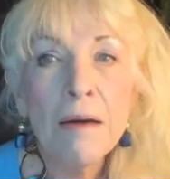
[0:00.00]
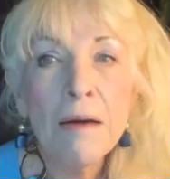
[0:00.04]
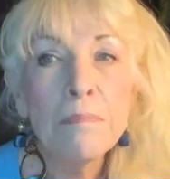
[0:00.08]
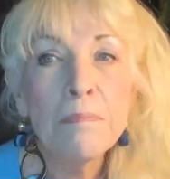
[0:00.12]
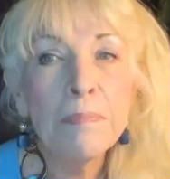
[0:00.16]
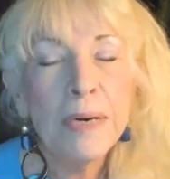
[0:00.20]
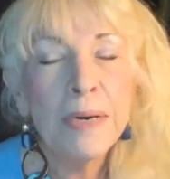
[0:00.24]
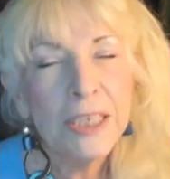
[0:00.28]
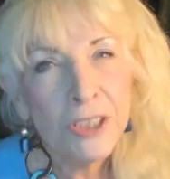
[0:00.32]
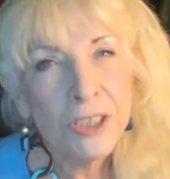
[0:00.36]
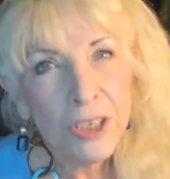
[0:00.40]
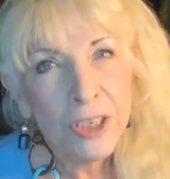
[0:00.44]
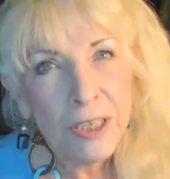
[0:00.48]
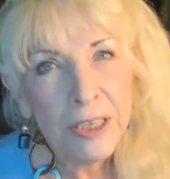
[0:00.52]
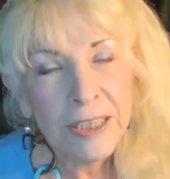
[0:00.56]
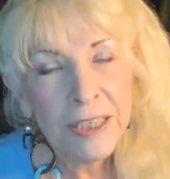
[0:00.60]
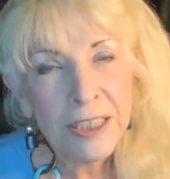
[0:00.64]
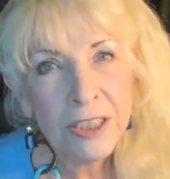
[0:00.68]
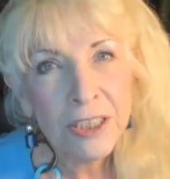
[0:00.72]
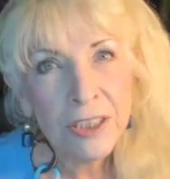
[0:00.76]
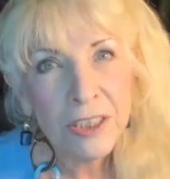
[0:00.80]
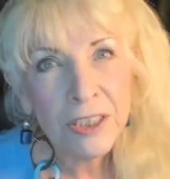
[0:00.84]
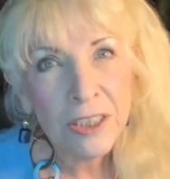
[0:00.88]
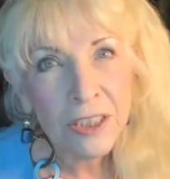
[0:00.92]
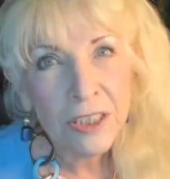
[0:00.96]
Much of
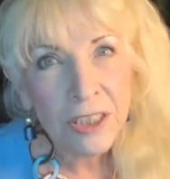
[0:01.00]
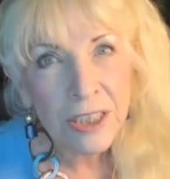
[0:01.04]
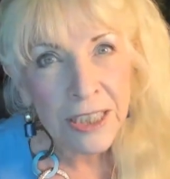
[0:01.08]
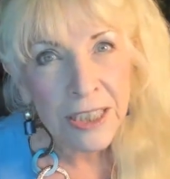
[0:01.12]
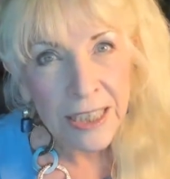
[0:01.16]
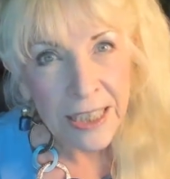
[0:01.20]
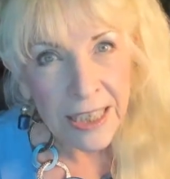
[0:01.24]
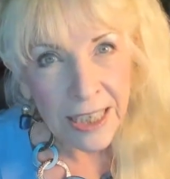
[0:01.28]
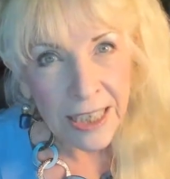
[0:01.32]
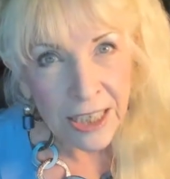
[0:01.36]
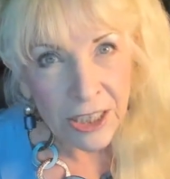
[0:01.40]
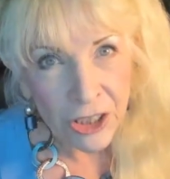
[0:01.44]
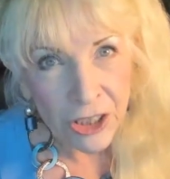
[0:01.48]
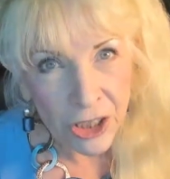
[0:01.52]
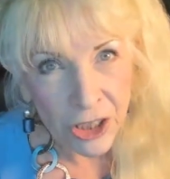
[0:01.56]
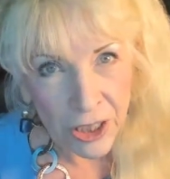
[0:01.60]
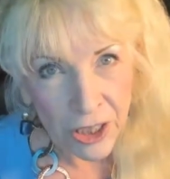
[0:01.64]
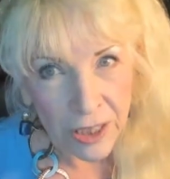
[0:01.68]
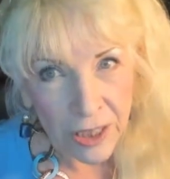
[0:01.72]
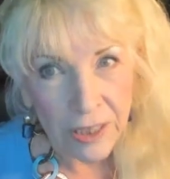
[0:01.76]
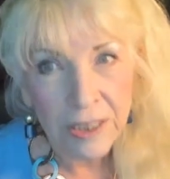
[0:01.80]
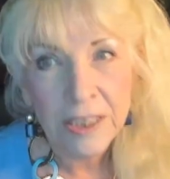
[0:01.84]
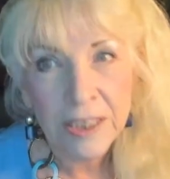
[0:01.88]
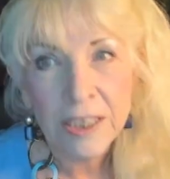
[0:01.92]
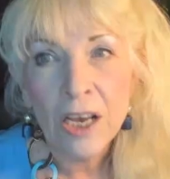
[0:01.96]
this
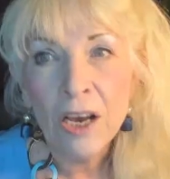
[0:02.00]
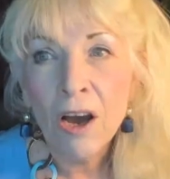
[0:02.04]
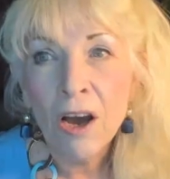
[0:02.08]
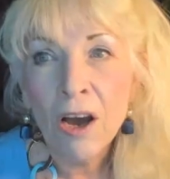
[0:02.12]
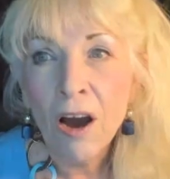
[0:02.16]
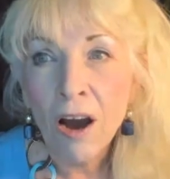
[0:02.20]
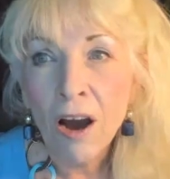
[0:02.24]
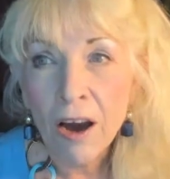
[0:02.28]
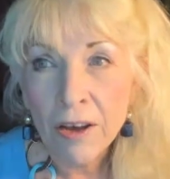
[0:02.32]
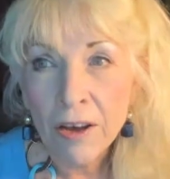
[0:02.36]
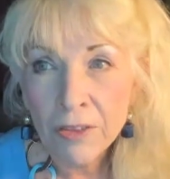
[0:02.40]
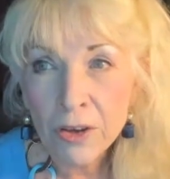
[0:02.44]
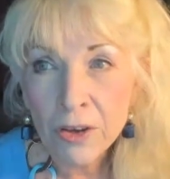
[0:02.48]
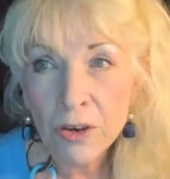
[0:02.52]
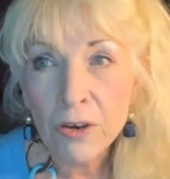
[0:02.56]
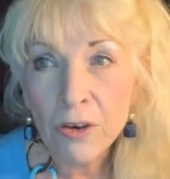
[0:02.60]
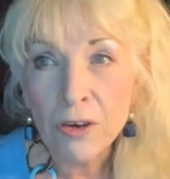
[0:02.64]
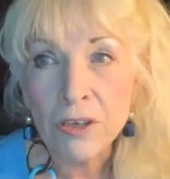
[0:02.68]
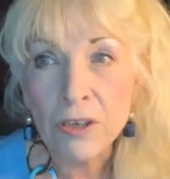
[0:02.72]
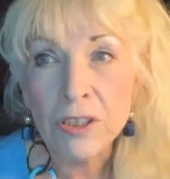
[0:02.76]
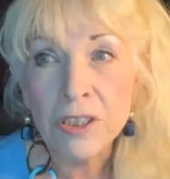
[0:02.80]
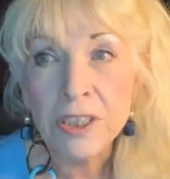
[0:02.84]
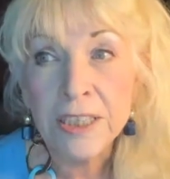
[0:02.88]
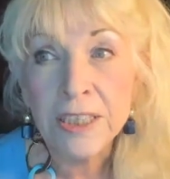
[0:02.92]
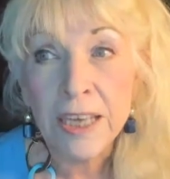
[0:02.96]
teachings on the
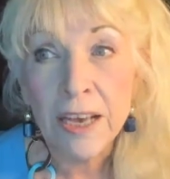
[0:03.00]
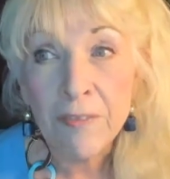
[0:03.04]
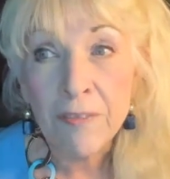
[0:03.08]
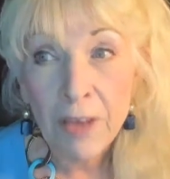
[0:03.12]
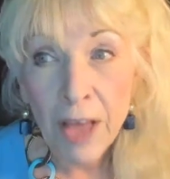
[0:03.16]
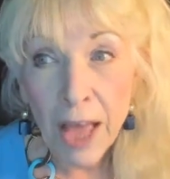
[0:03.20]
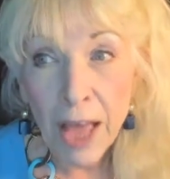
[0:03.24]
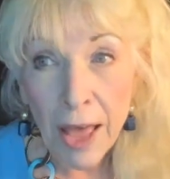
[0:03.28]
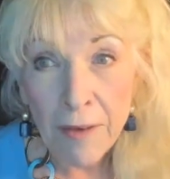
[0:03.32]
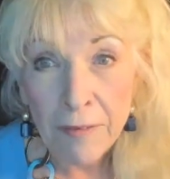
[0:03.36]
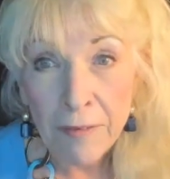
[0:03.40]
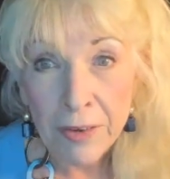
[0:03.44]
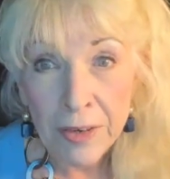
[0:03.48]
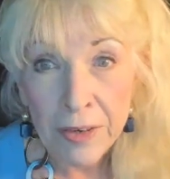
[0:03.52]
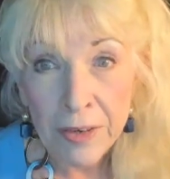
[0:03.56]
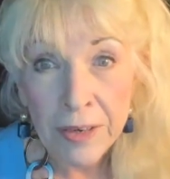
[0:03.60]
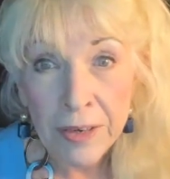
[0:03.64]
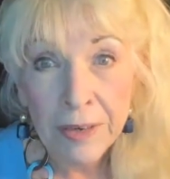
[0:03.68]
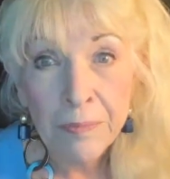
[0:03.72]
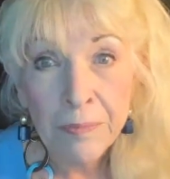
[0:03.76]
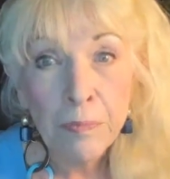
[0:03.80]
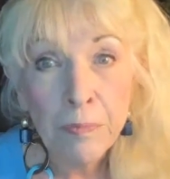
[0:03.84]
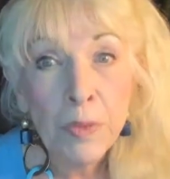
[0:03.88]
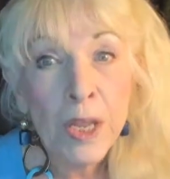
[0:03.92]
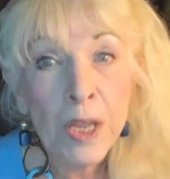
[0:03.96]
courts of
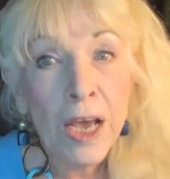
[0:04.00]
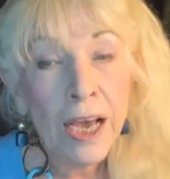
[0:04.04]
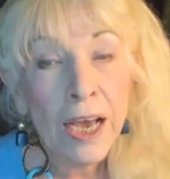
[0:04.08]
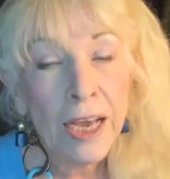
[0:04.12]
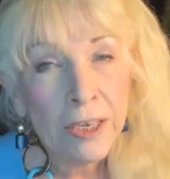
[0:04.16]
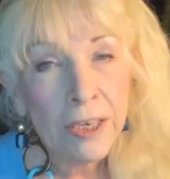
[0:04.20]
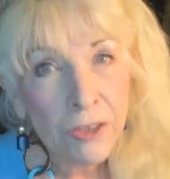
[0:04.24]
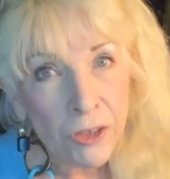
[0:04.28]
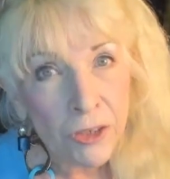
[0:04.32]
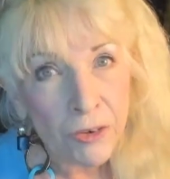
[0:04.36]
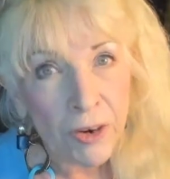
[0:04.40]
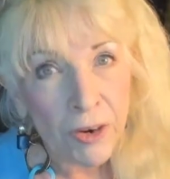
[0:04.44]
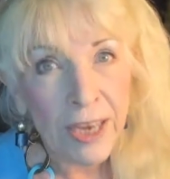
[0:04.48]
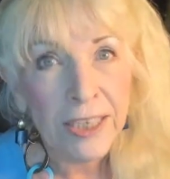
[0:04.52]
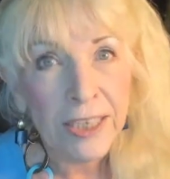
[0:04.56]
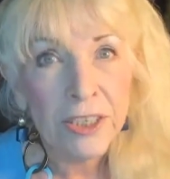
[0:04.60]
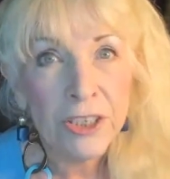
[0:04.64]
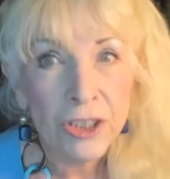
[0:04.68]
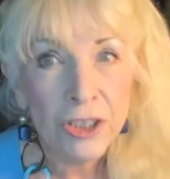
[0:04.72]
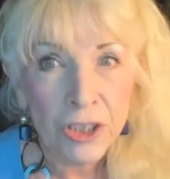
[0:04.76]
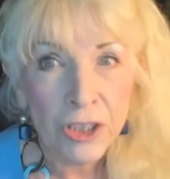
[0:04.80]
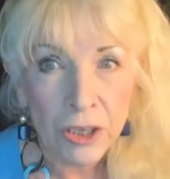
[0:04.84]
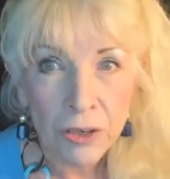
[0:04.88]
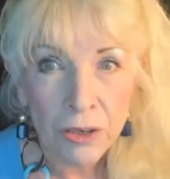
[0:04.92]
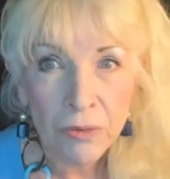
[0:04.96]
heaven
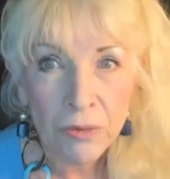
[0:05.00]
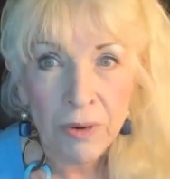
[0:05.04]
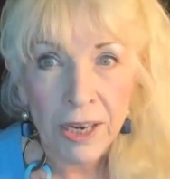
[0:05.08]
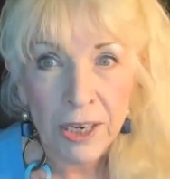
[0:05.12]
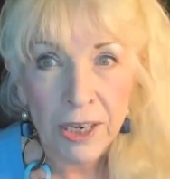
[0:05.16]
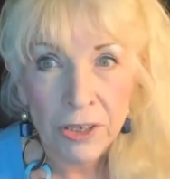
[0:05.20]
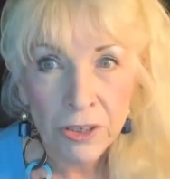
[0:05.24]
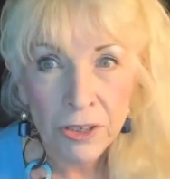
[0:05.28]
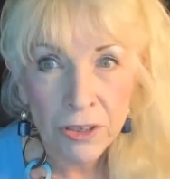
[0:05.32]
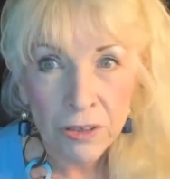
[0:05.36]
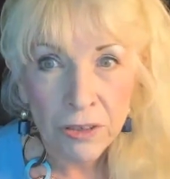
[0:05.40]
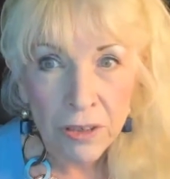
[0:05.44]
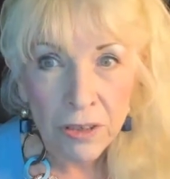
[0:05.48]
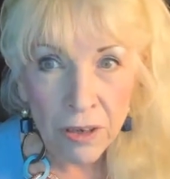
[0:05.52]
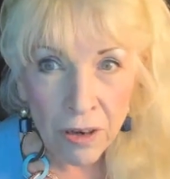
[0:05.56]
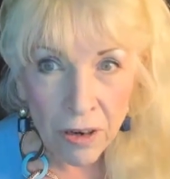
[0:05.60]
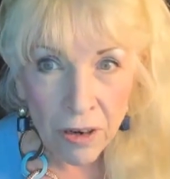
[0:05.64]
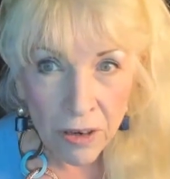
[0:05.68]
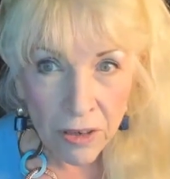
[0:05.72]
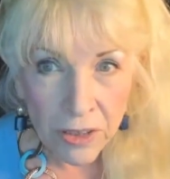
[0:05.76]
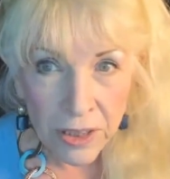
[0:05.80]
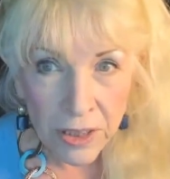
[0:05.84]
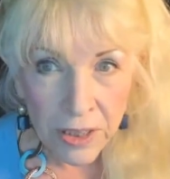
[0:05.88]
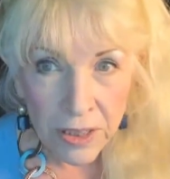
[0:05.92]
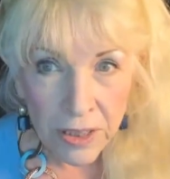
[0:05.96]
address generational
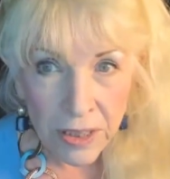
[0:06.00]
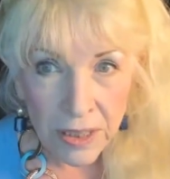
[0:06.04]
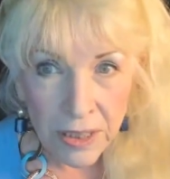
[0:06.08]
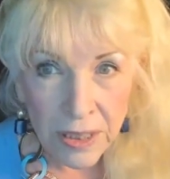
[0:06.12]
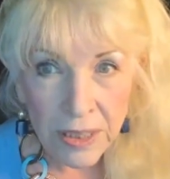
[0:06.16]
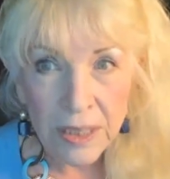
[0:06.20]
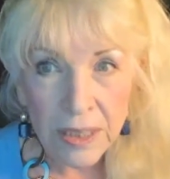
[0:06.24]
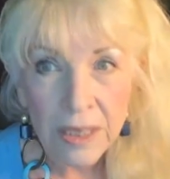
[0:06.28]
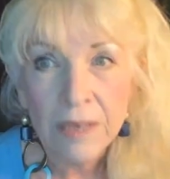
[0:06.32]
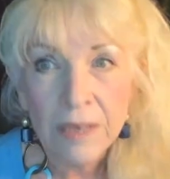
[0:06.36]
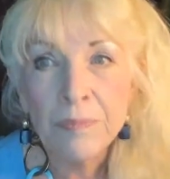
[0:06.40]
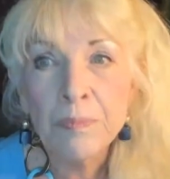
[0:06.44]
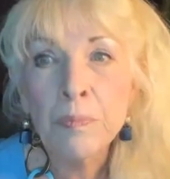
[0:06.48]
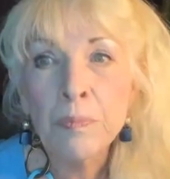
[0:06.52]
curses